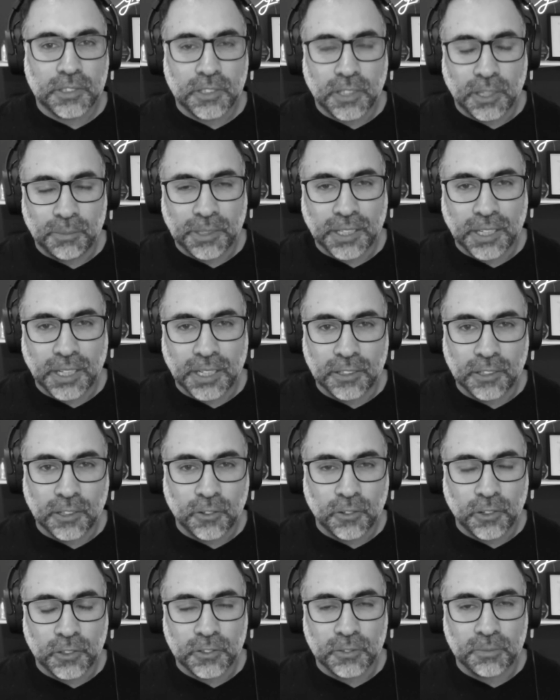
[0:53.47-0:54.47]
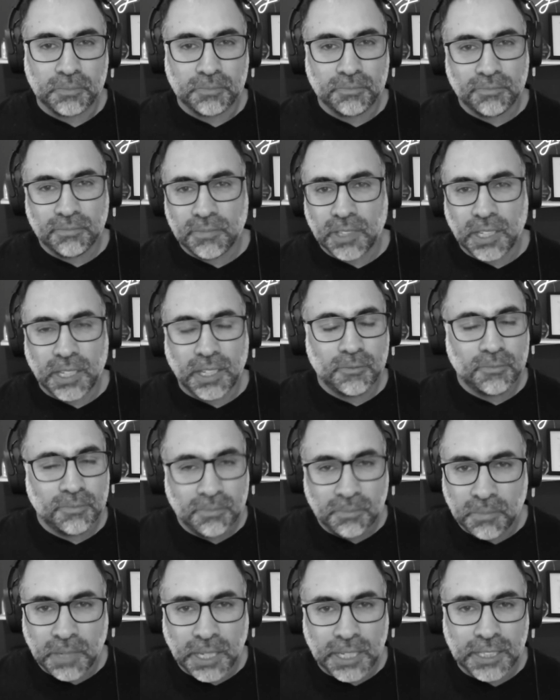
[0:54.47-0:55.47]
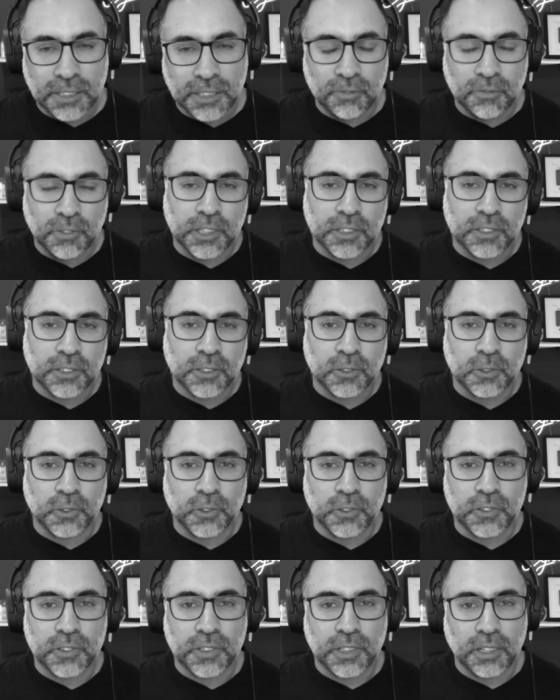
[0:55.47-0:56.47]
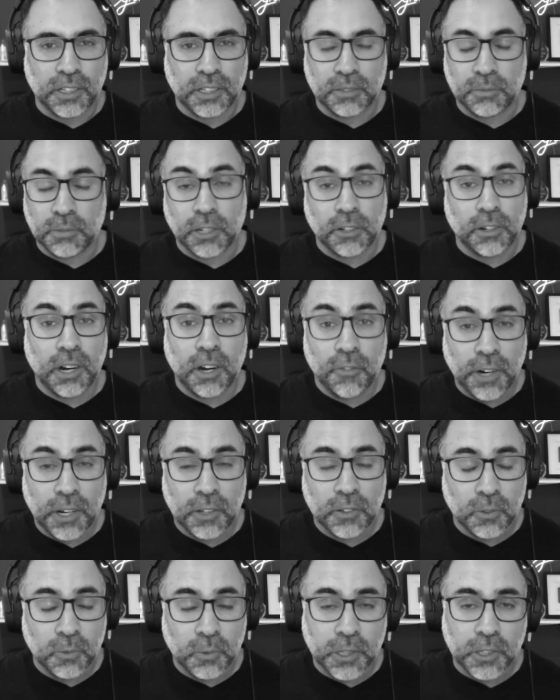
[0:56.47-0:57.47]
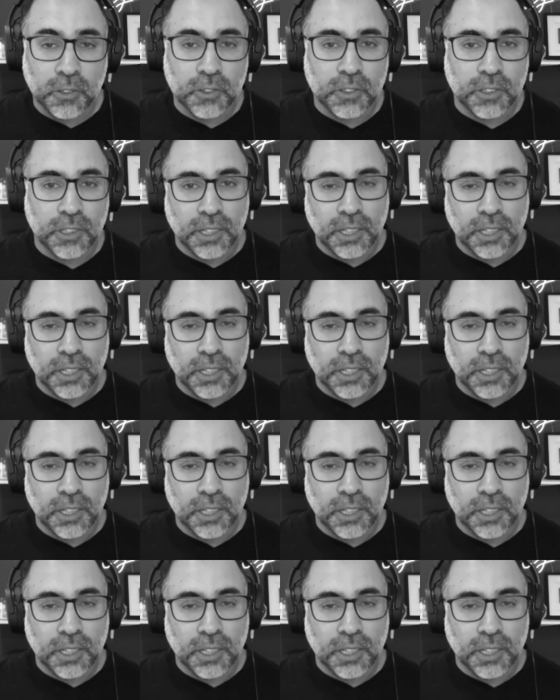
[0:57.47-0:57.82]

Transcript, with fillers: time again across many verticals around the world,